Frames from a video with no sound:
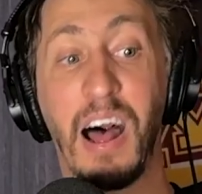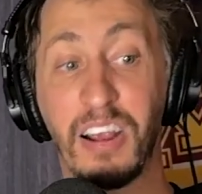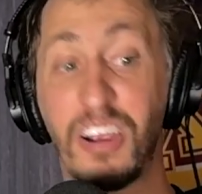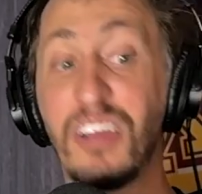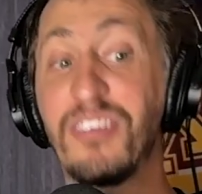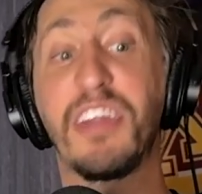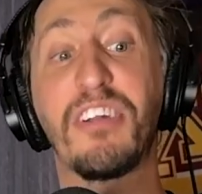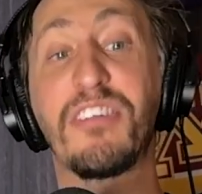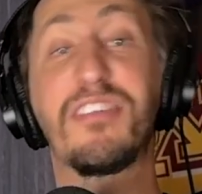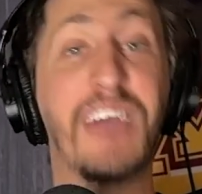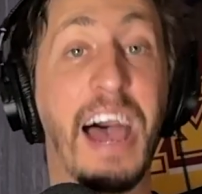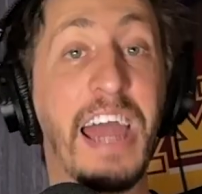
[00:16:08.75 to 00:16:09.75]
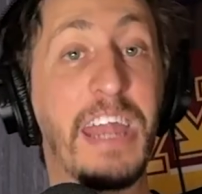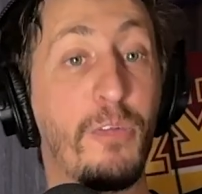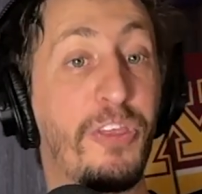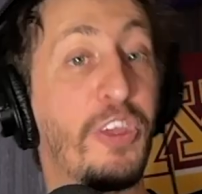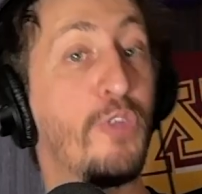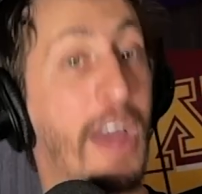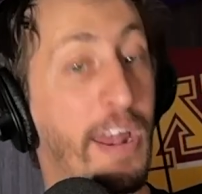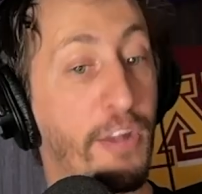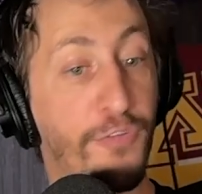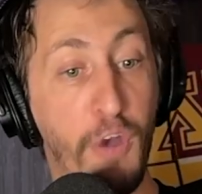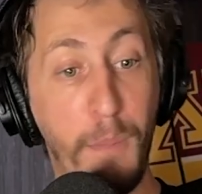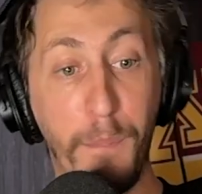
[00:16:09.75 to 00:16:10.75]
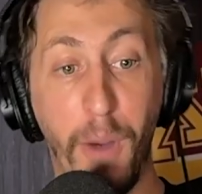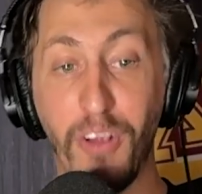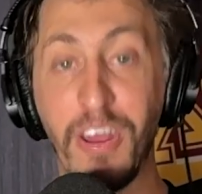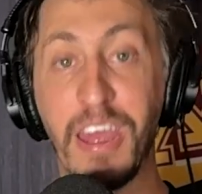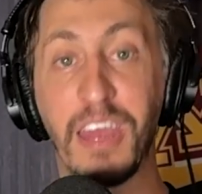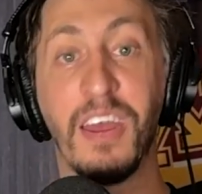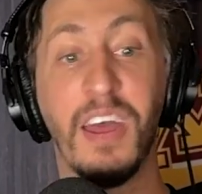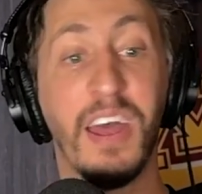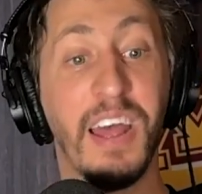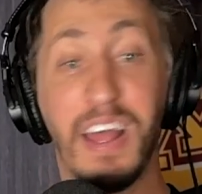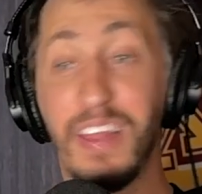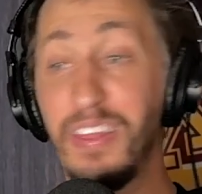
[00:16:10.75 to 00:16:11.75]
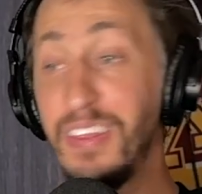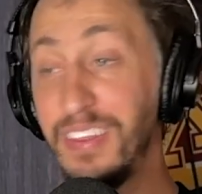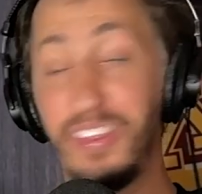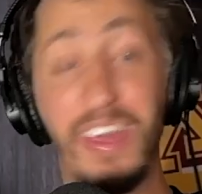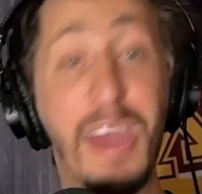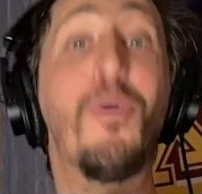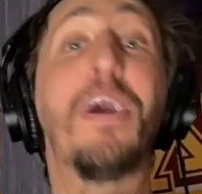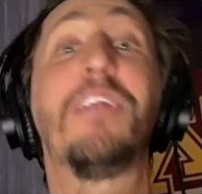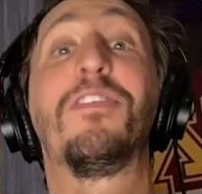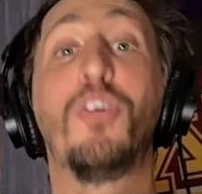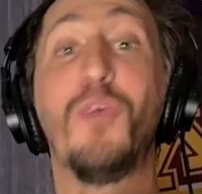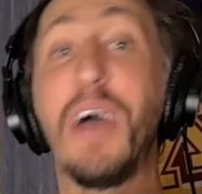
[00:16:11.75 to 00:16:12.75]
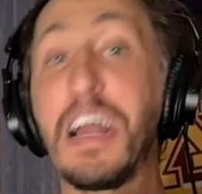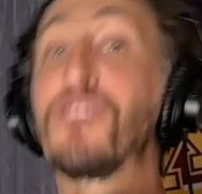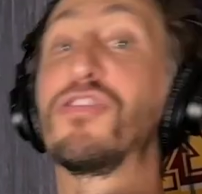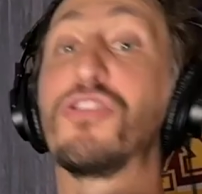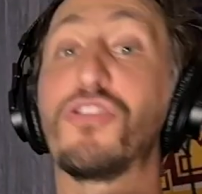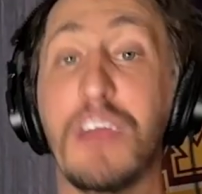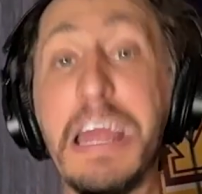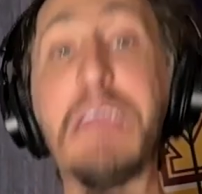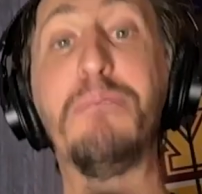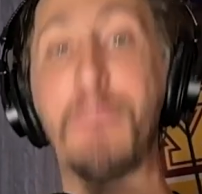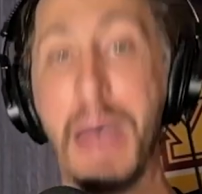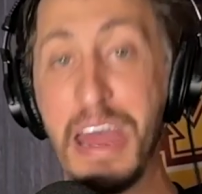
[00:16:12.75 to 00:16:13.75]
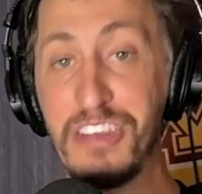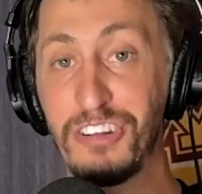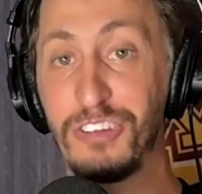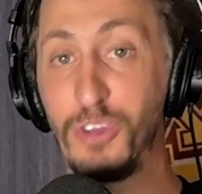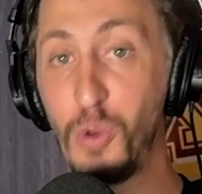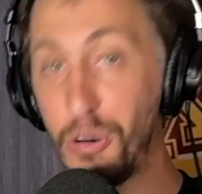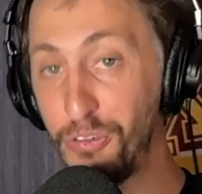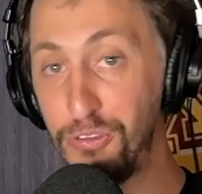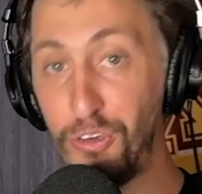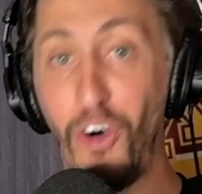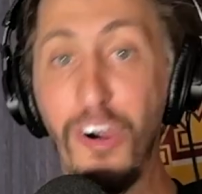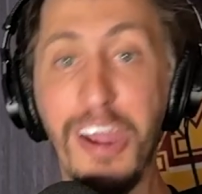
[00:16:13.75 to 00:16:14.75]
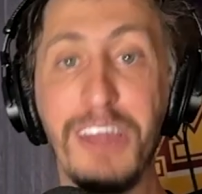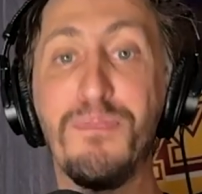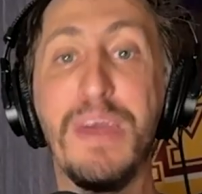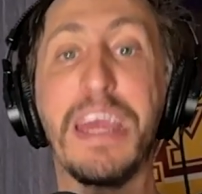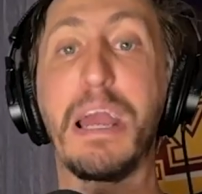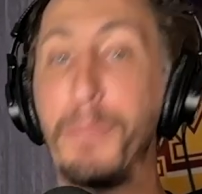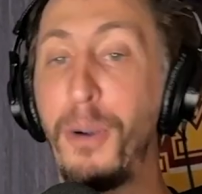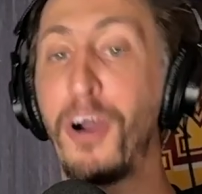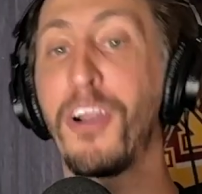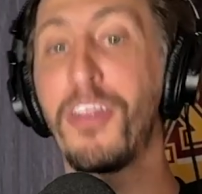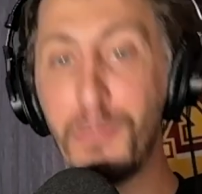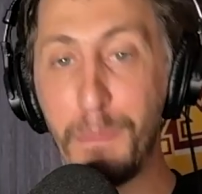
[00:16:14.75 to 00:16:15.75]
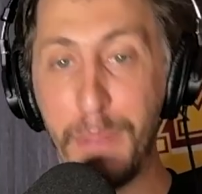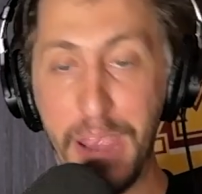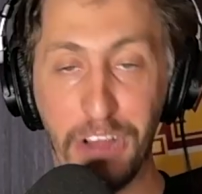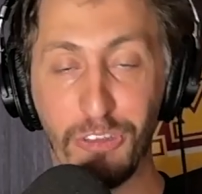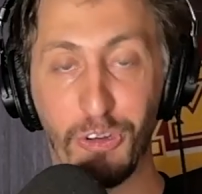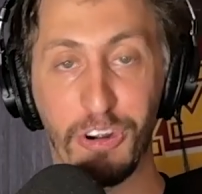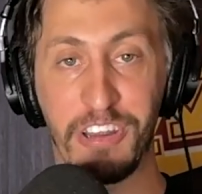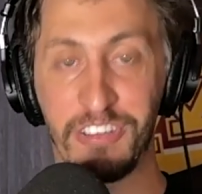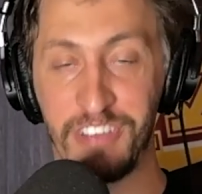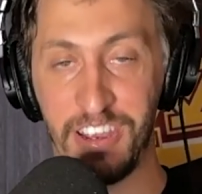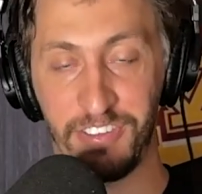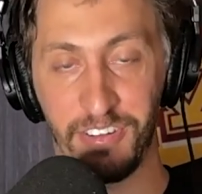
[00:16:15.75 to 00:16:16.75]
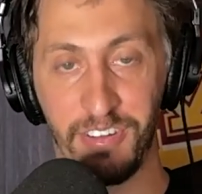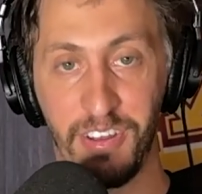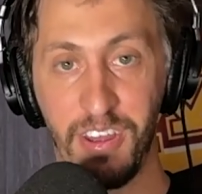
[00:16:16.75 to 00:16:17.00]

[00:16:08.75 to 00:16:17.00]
considered signing with the United Football League. They went to extreme measures to avoid being a part of the Bears organization.